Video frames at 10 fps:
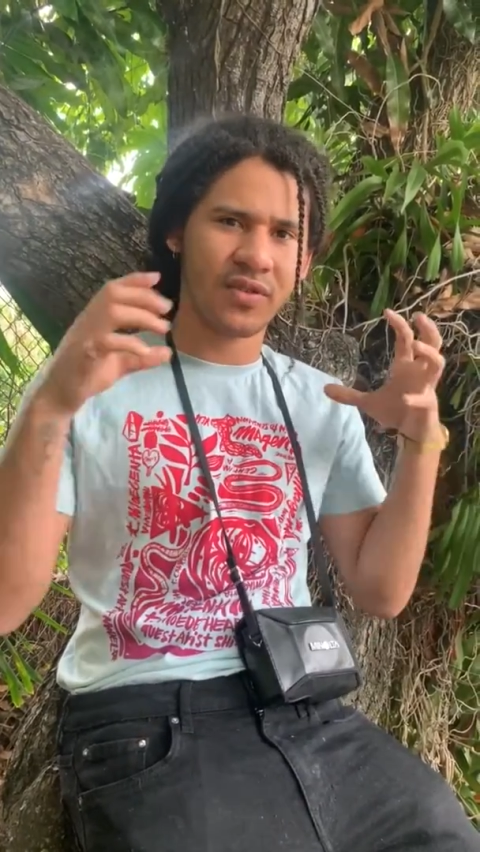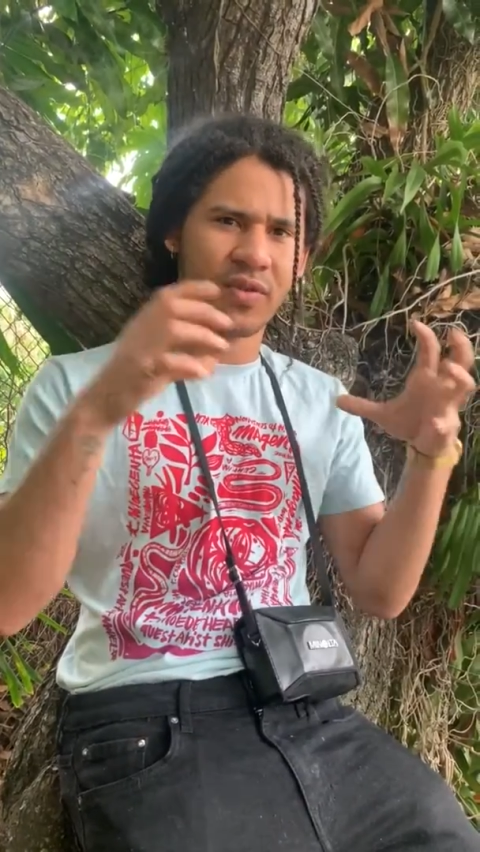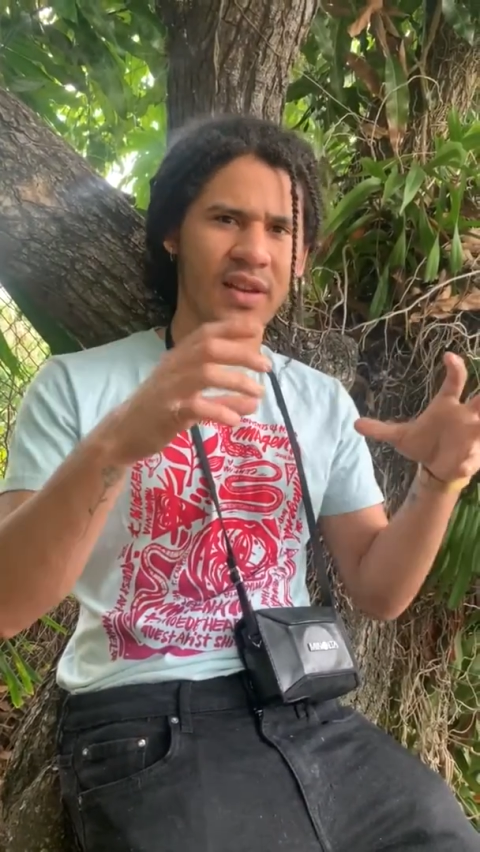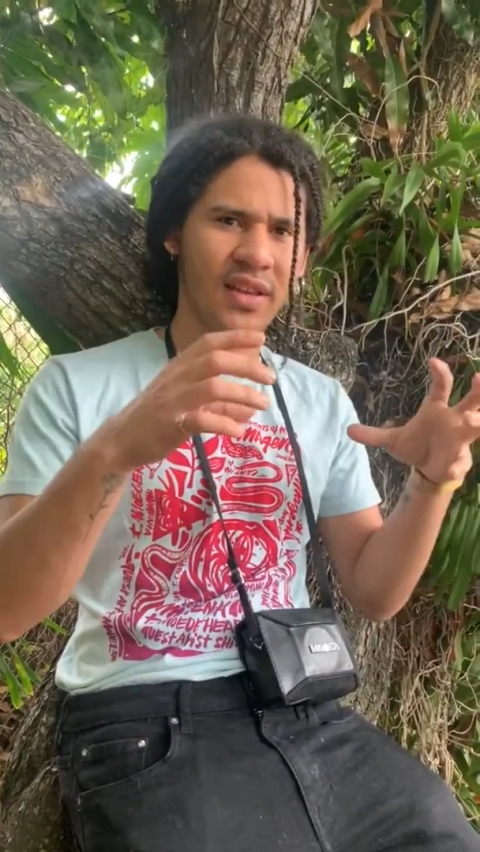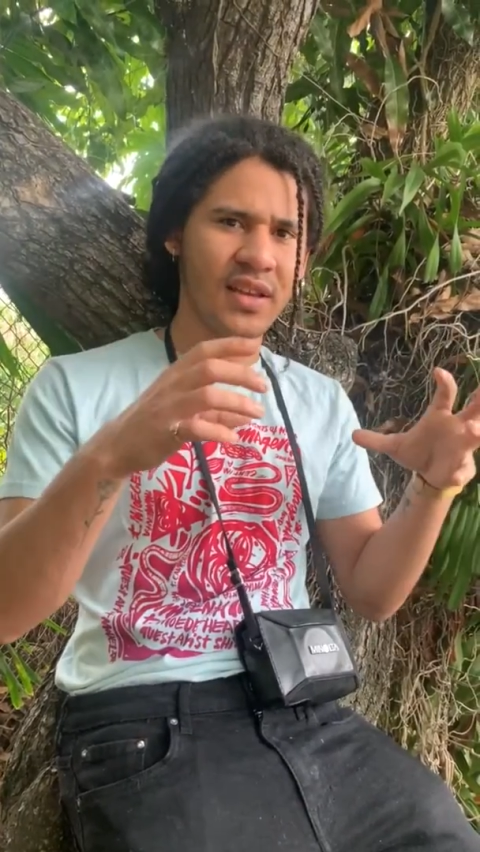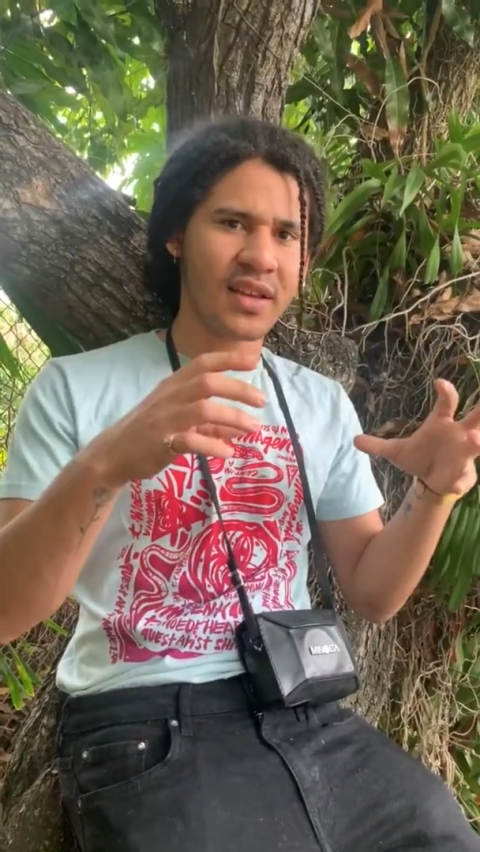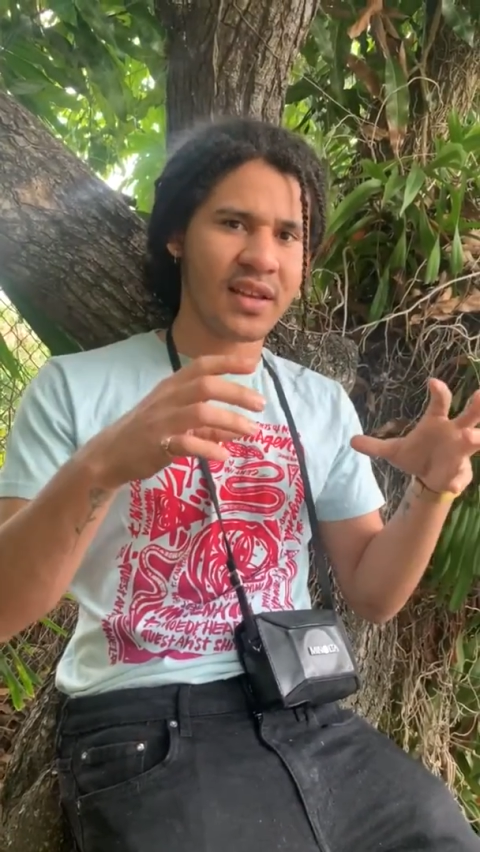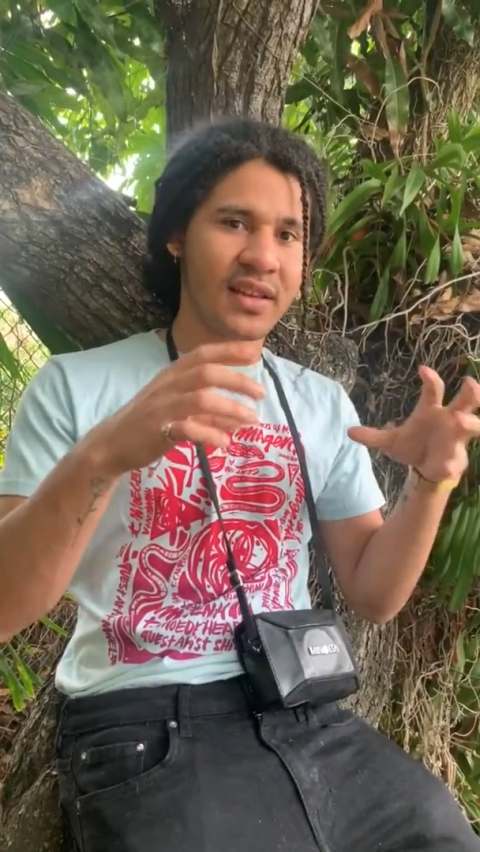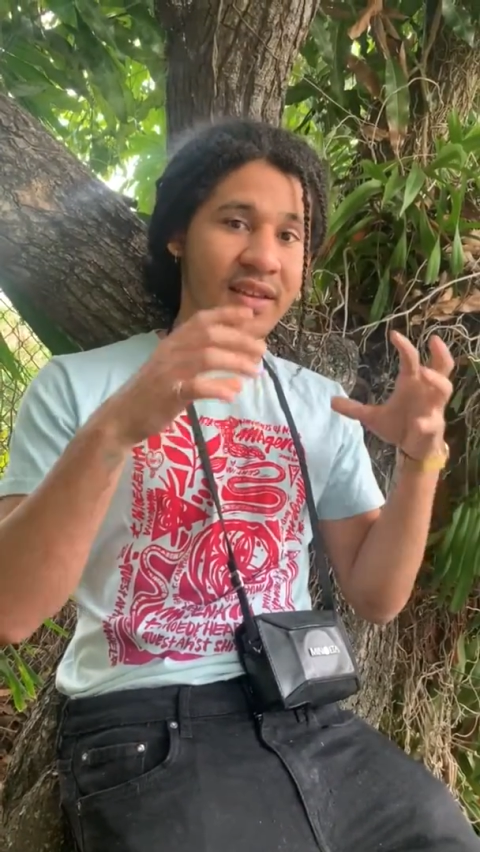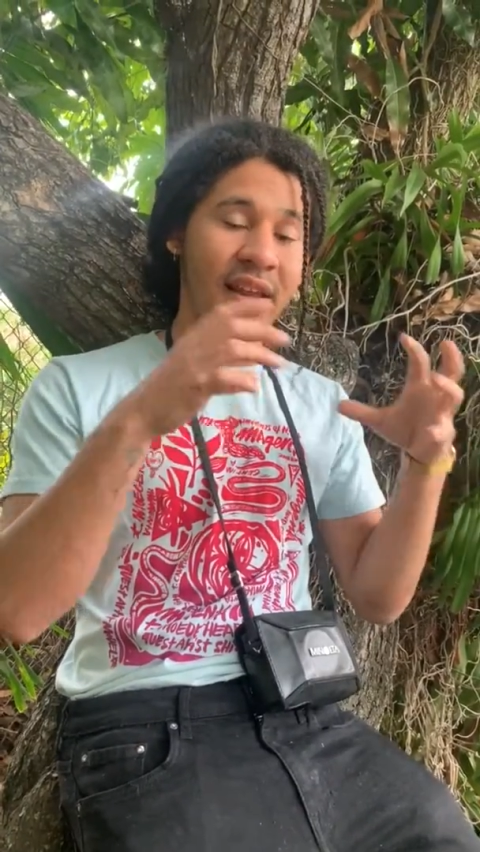really
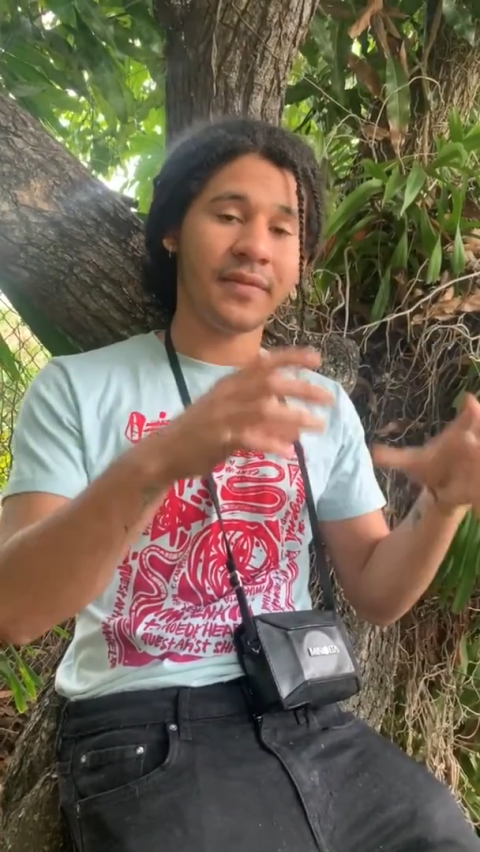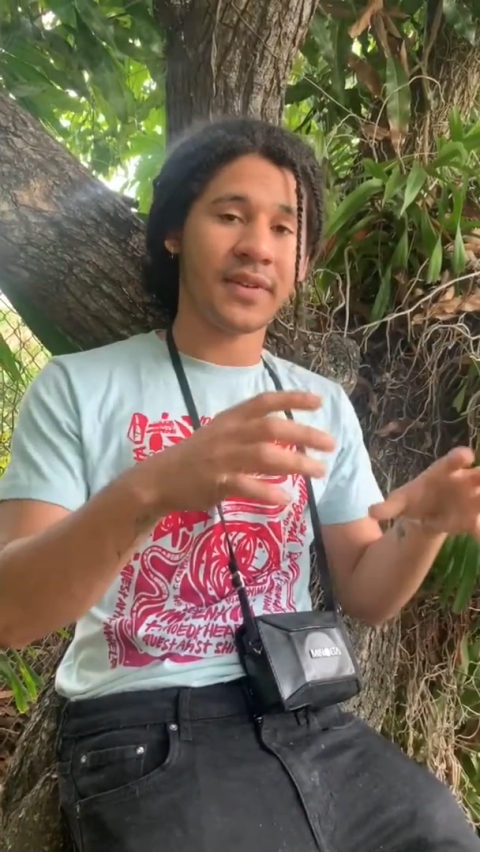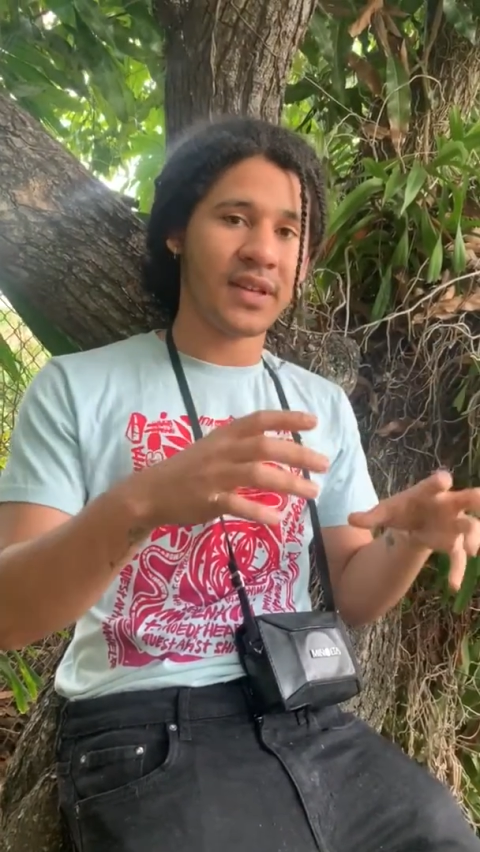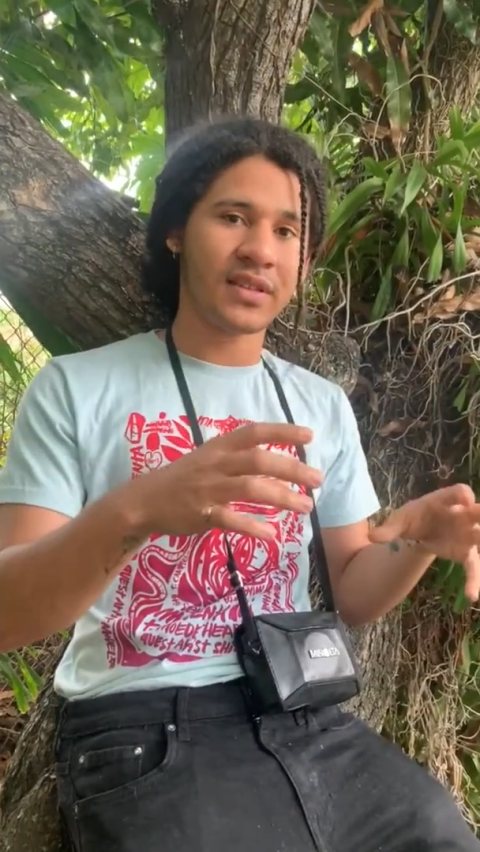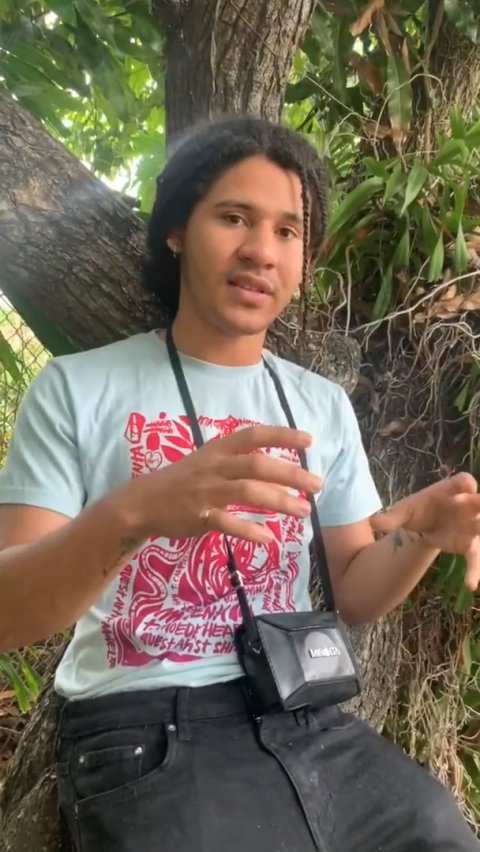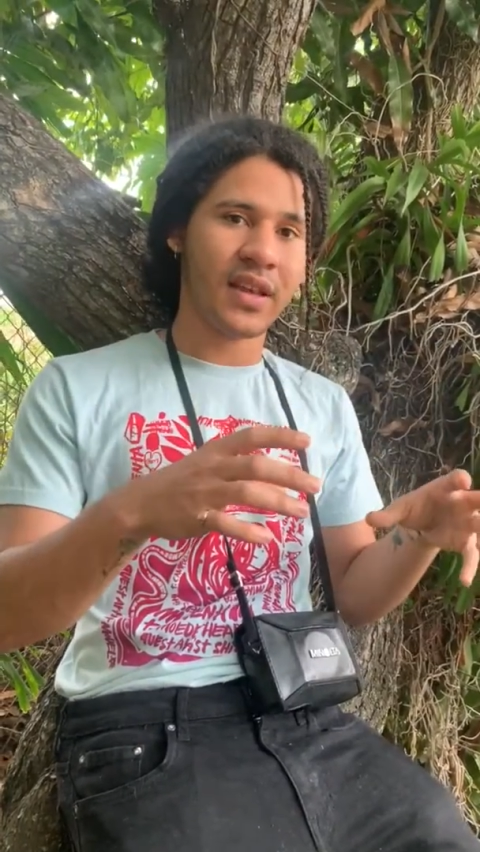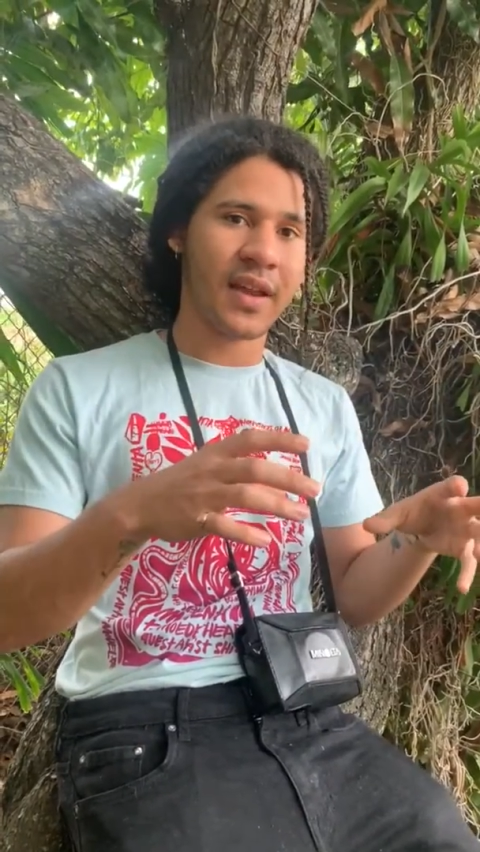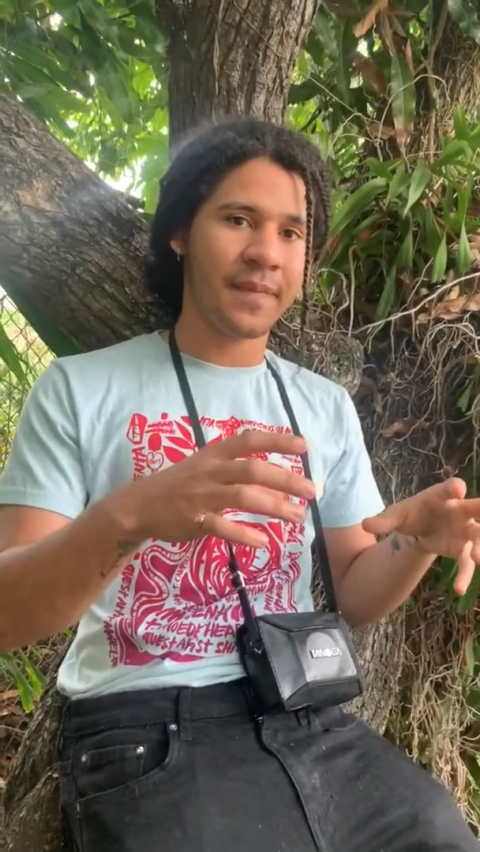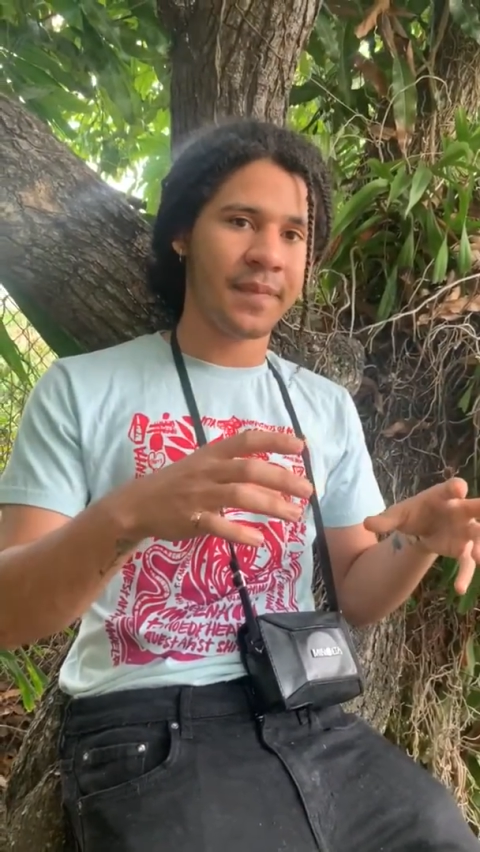delving into that.